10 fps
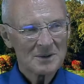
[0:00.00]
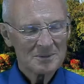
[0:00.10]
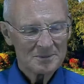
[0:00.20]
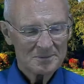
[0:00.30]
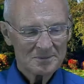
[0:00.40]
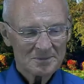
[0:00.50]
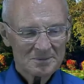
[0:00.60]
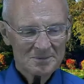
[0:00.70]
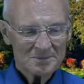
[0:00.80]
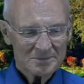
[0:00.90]
Oh,
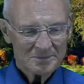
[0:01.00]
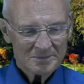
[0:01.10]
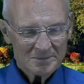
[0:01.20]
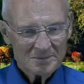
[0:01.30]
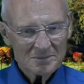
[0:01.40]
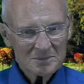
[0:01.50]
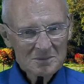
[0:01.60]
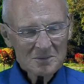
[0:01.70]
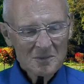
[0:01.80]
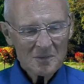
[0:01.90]
I'm
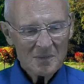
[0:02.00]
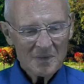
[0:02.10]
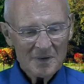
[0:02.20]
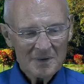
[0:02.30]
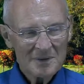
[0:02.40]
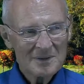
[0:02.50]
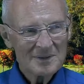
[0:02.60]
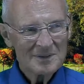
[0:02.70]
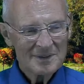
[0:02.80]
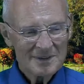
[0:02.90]
trying to find my way around